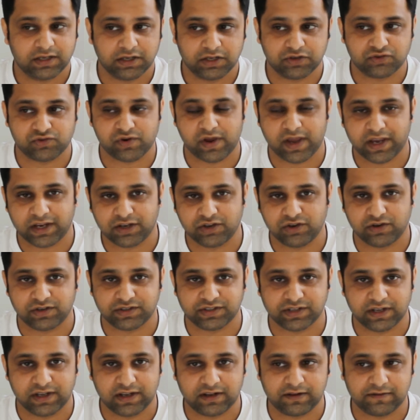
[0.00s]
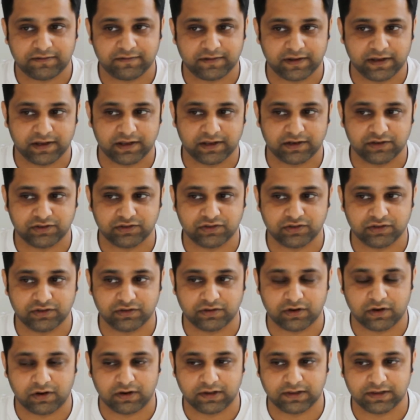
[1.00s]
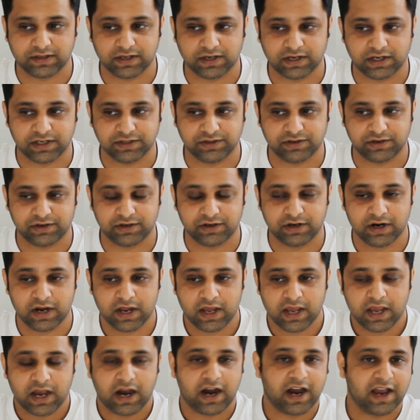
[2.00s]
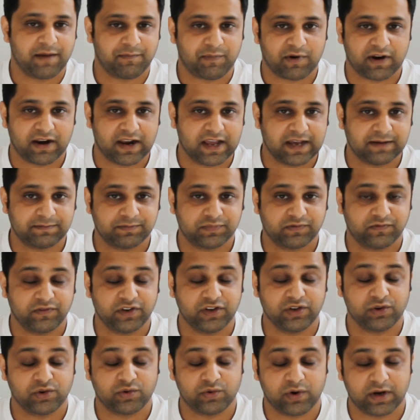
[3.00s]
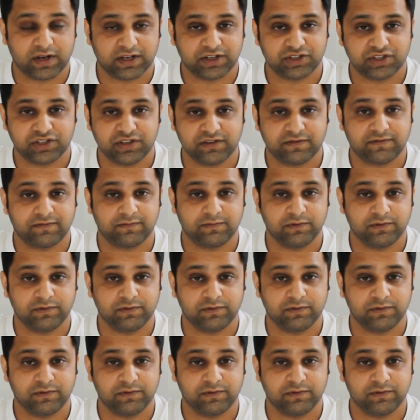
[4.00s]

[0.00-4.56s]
track yourself, and all the other hyperlapse video quality.